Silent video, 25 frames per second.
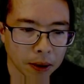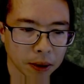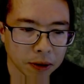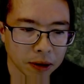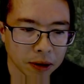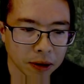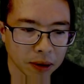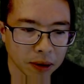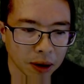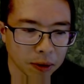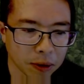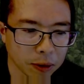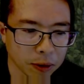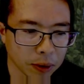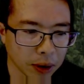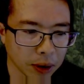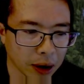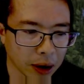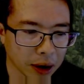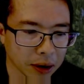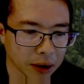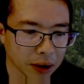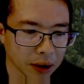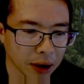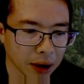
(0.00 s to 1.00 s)
Sometimes we
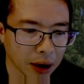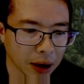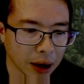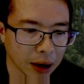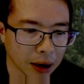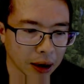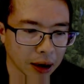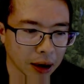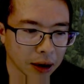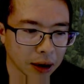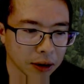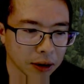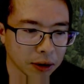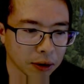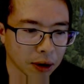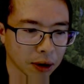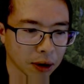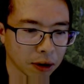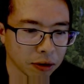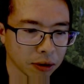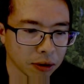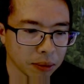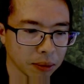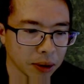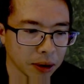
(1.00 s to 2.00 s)
like to hang on to
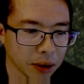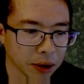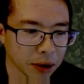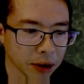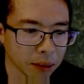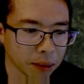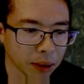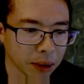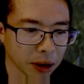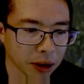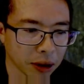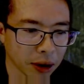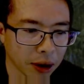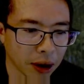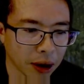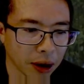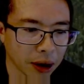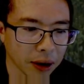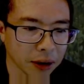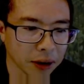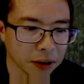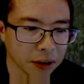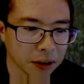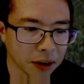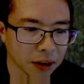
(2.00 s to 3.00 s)
our familiar
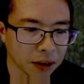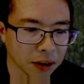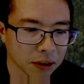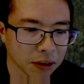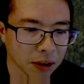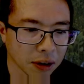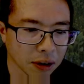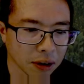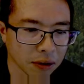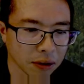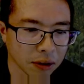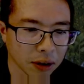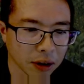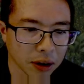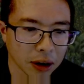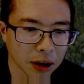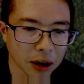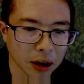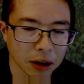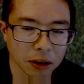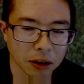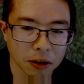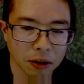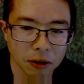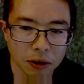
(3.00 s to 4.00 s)
mythology instead of
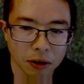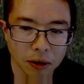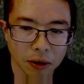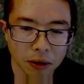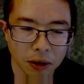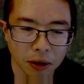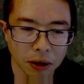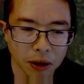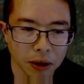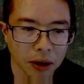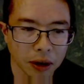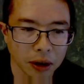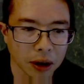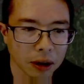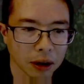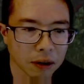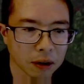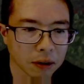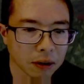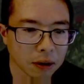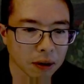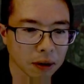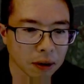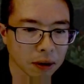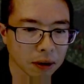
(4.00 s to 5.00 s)
looking at the truth of
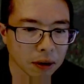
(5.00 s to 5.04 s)
things.